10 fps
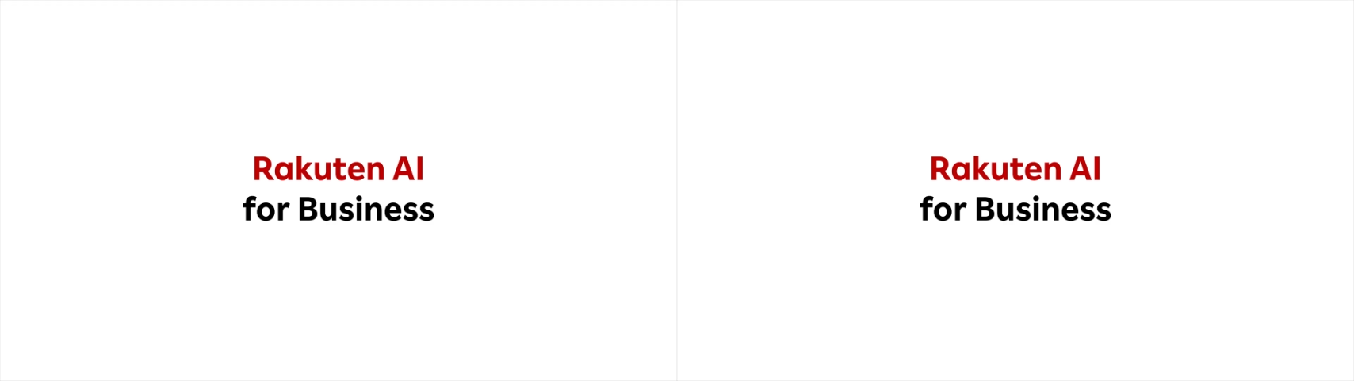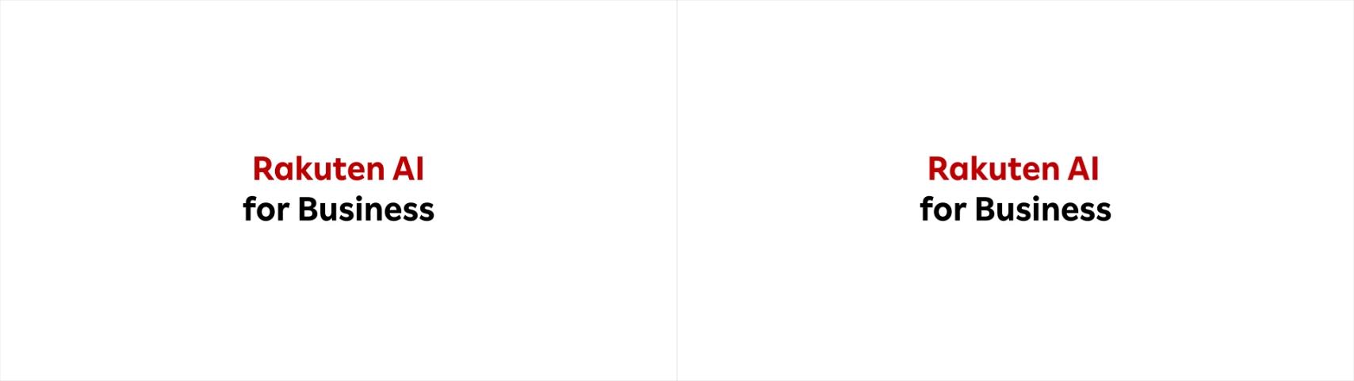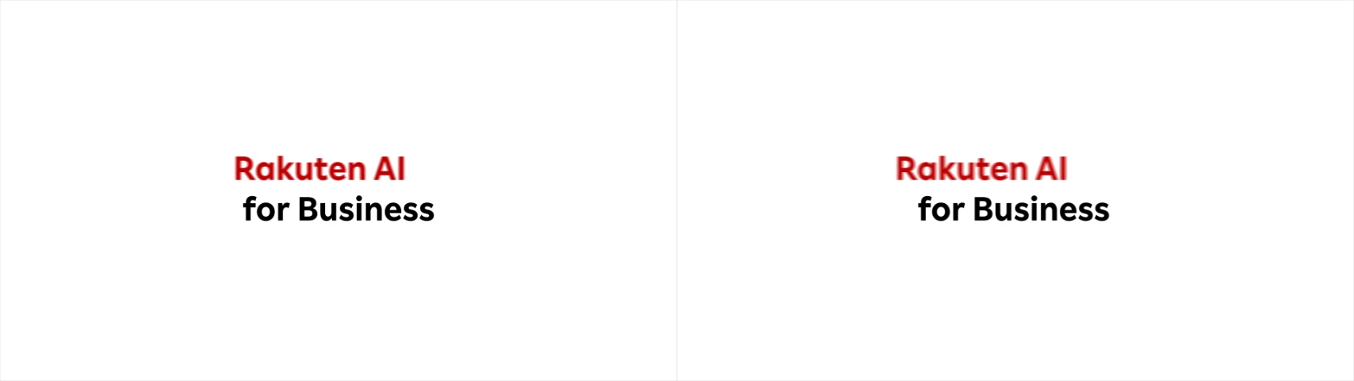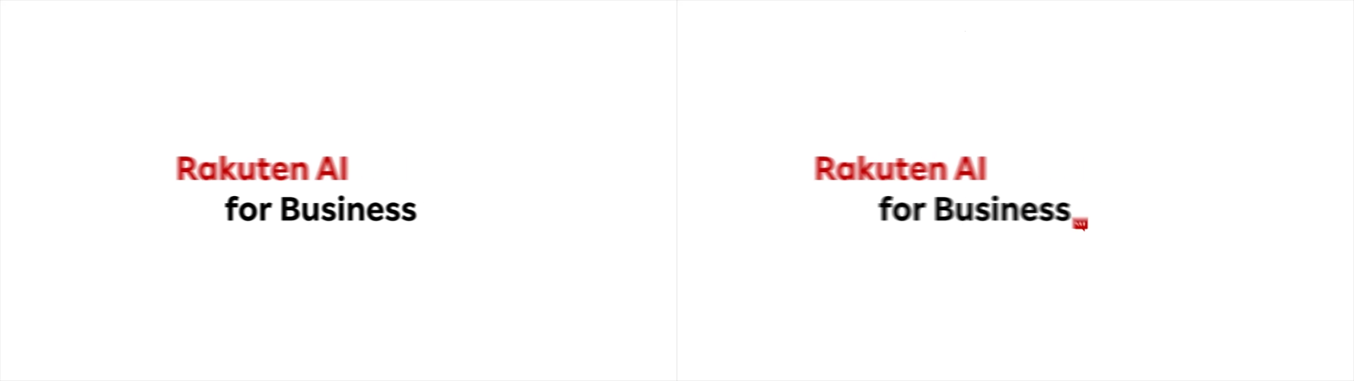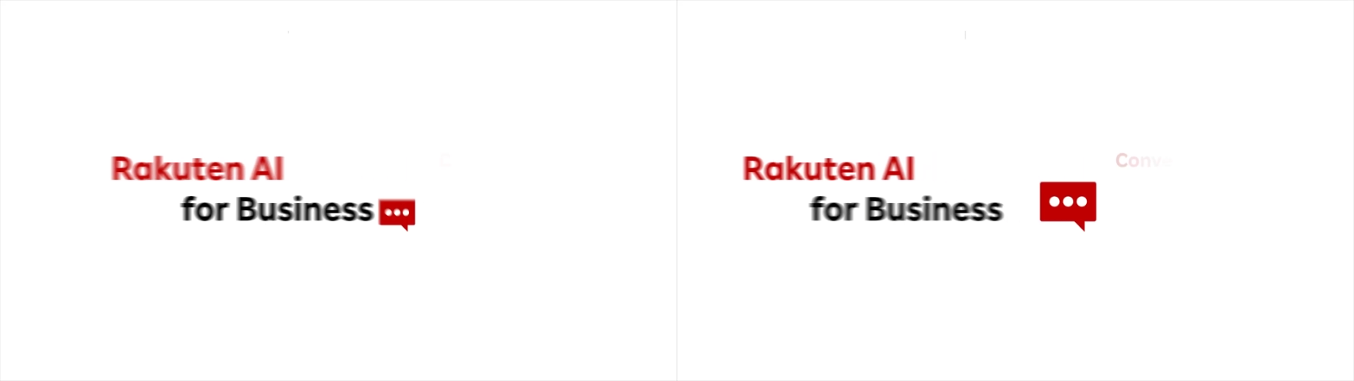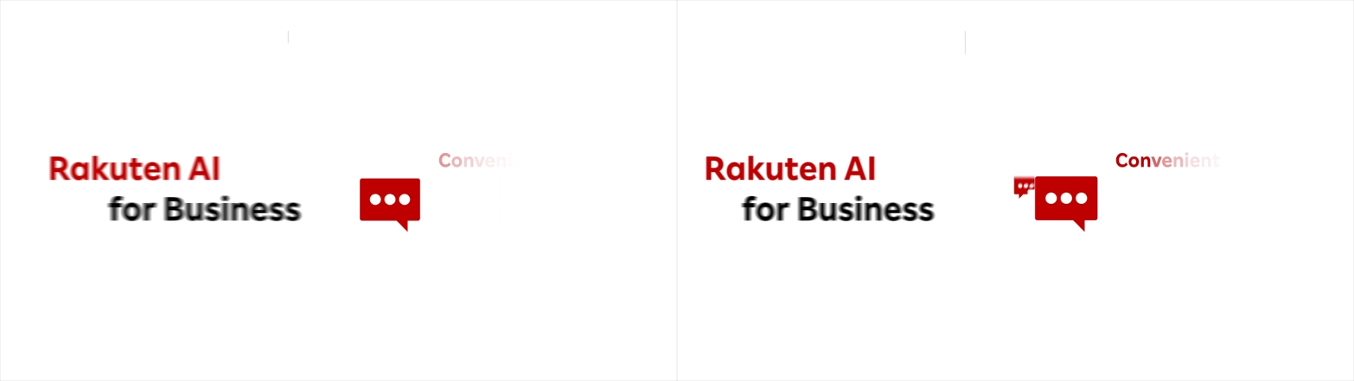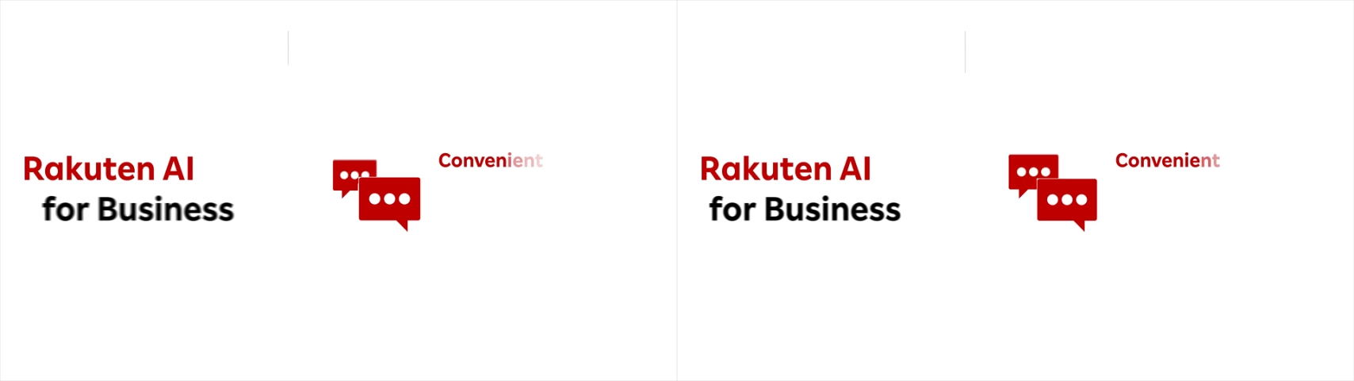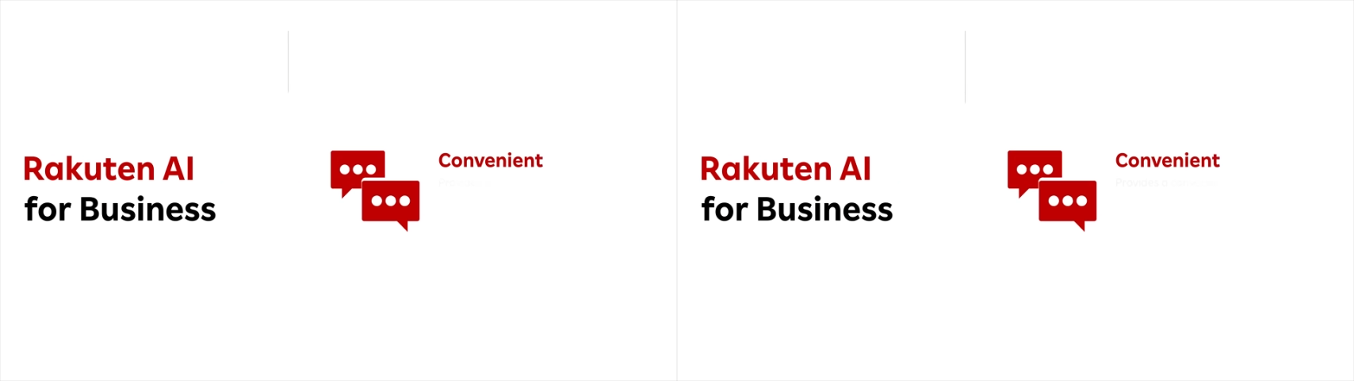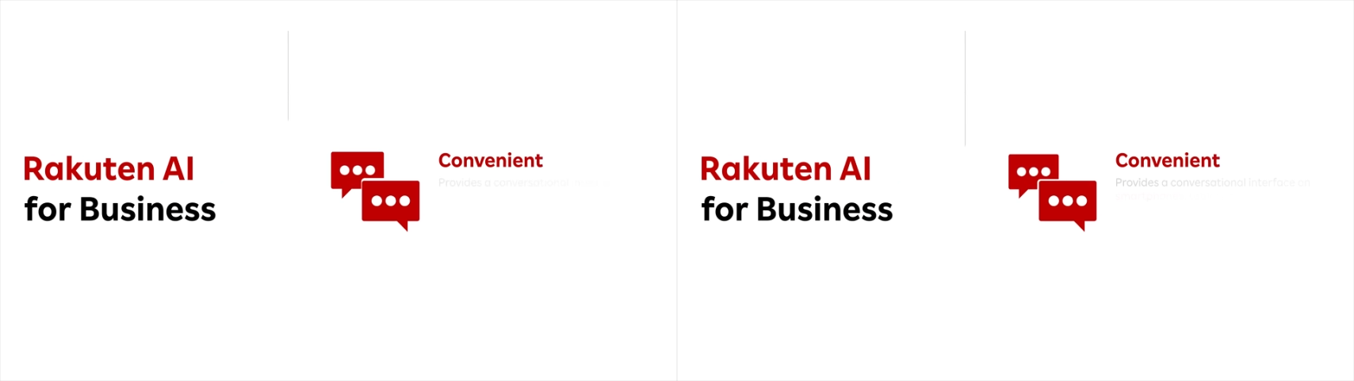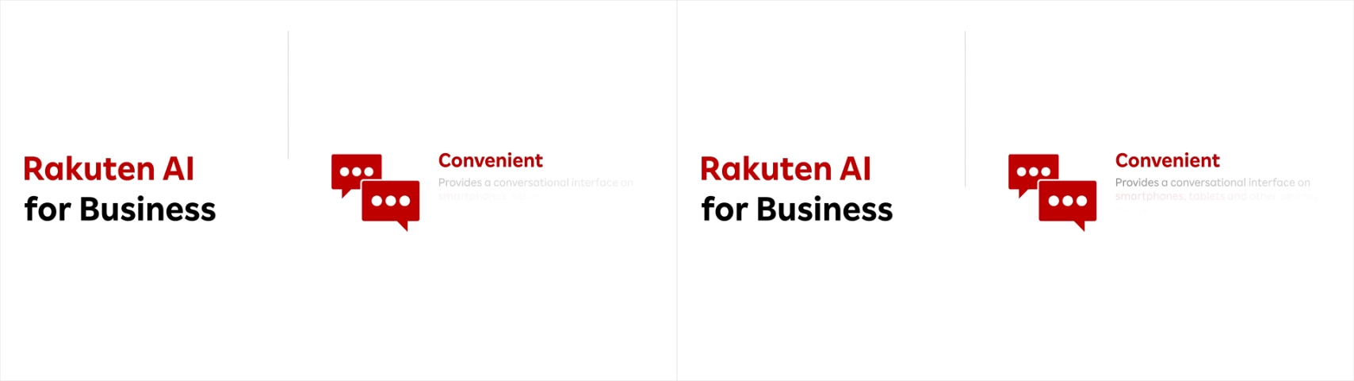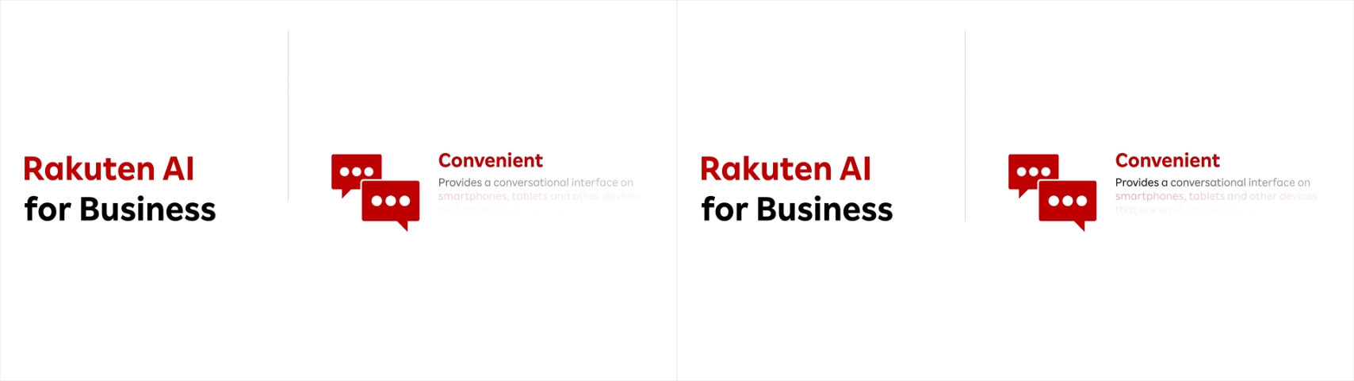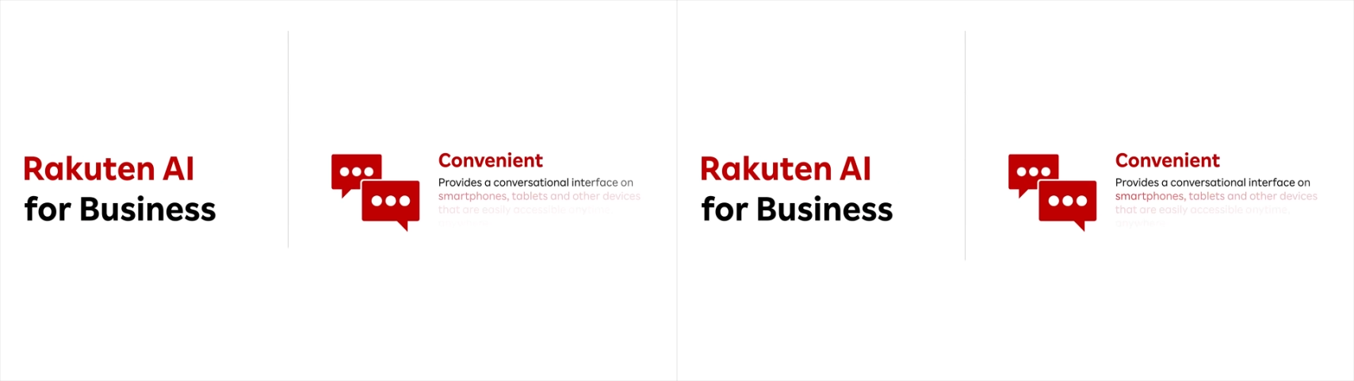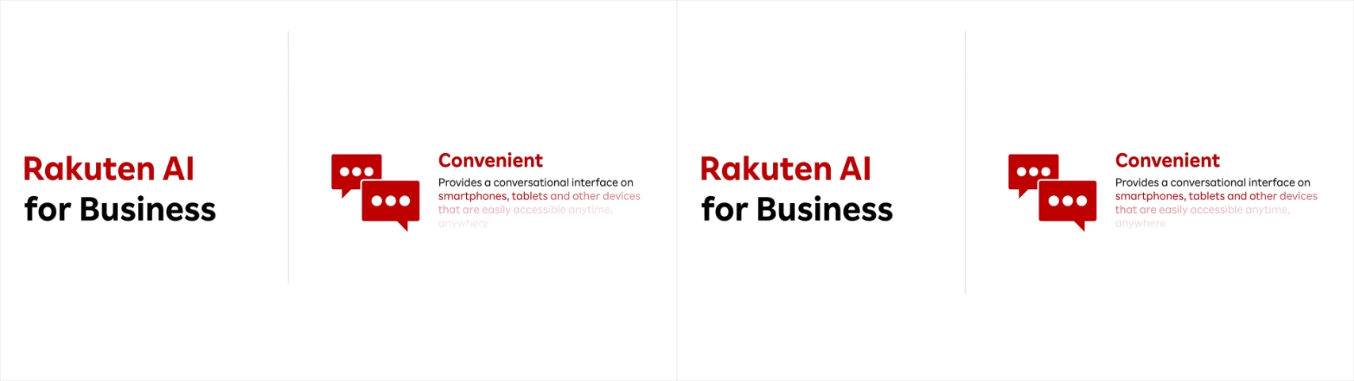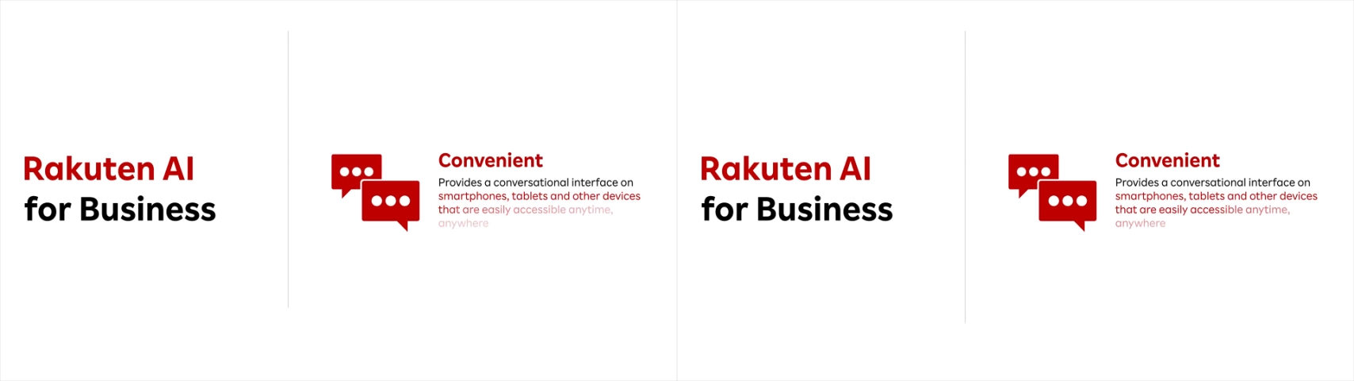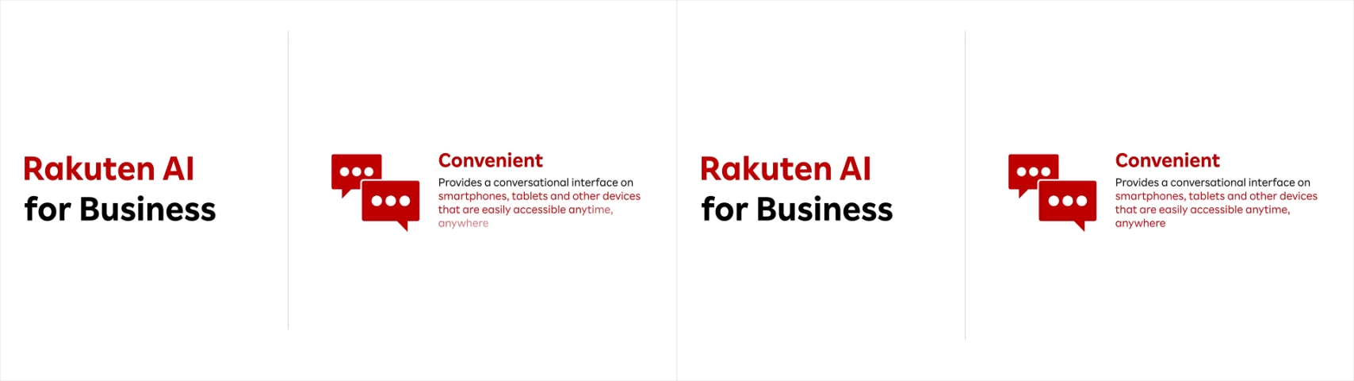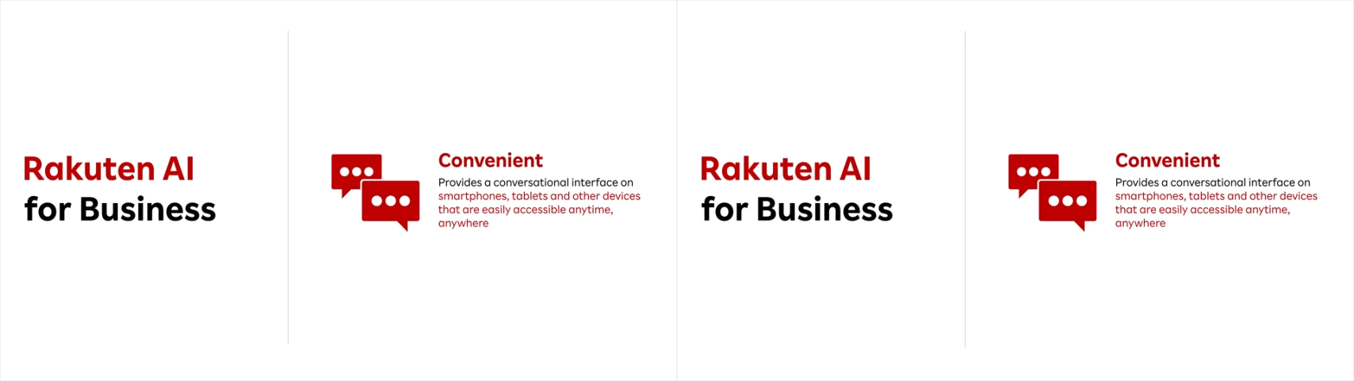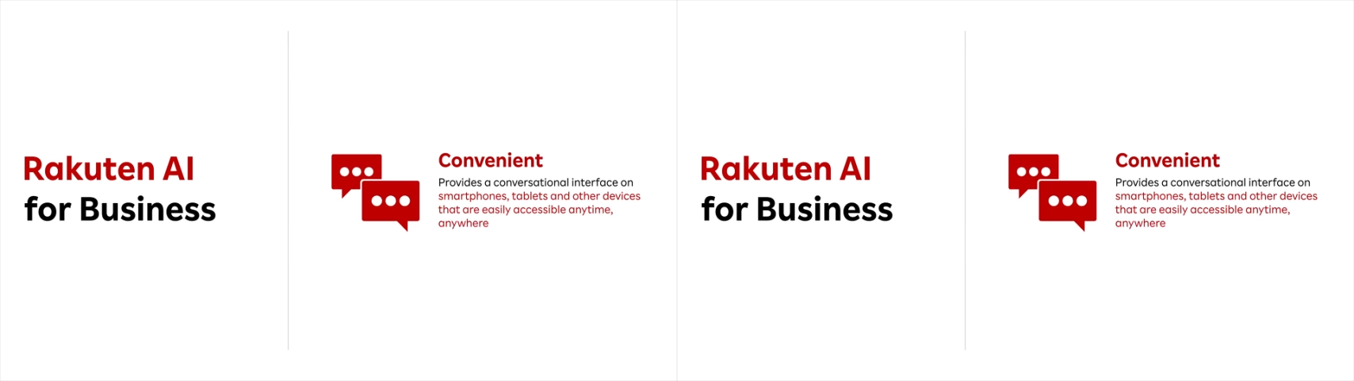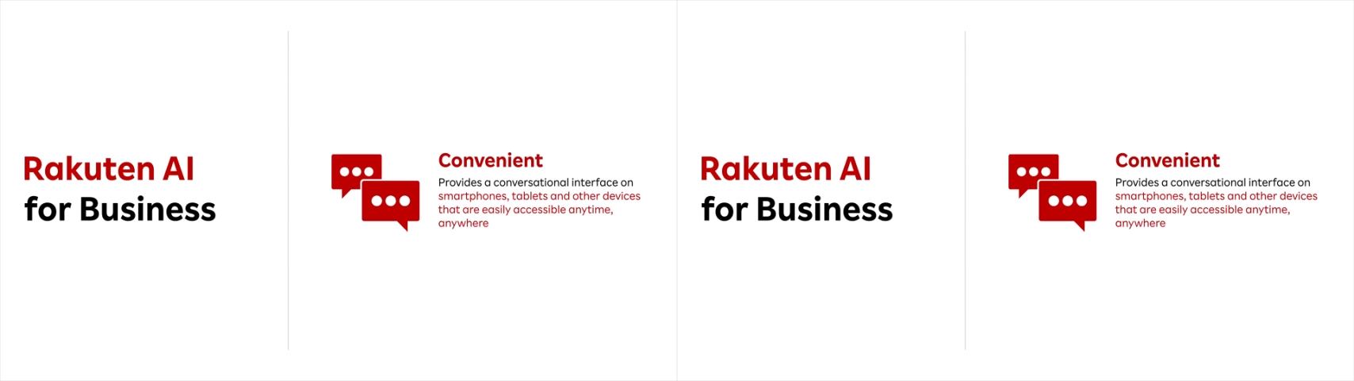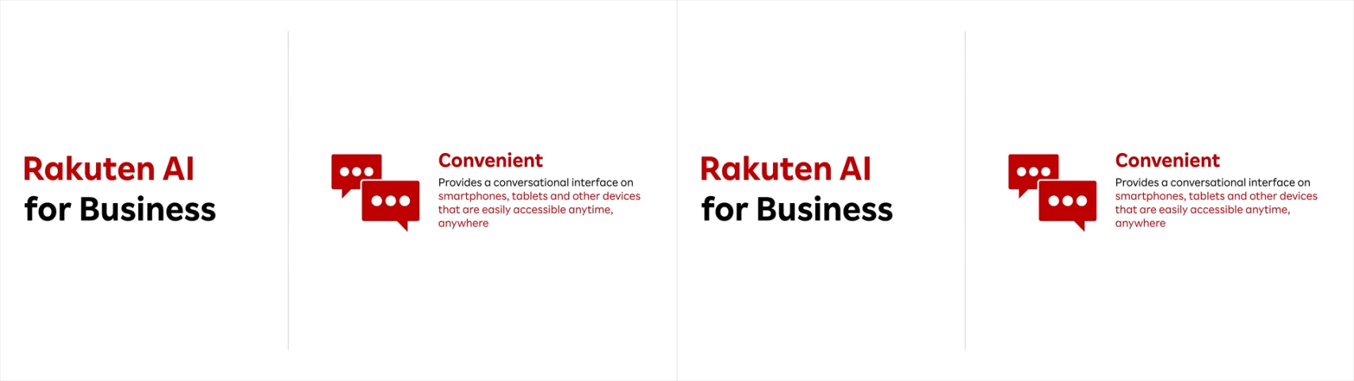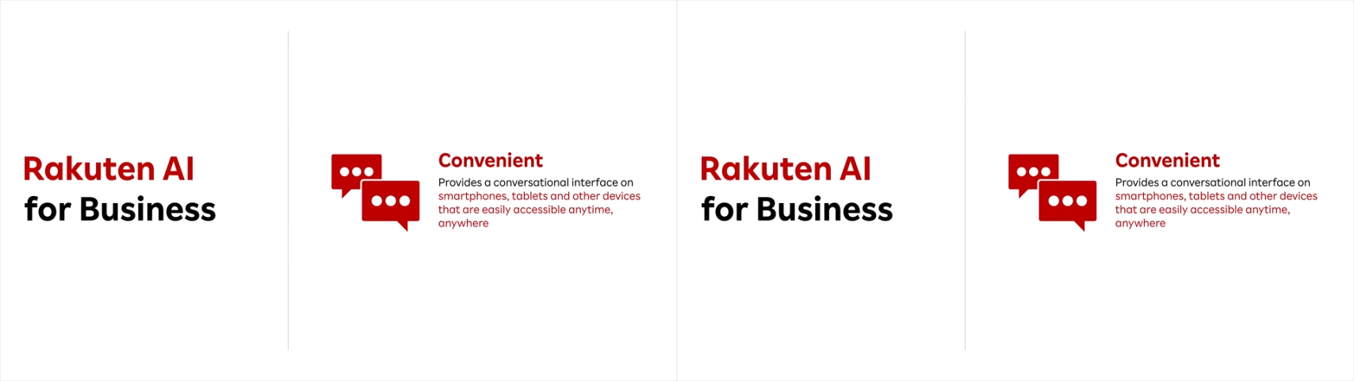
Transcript: [unreadable: no face in view]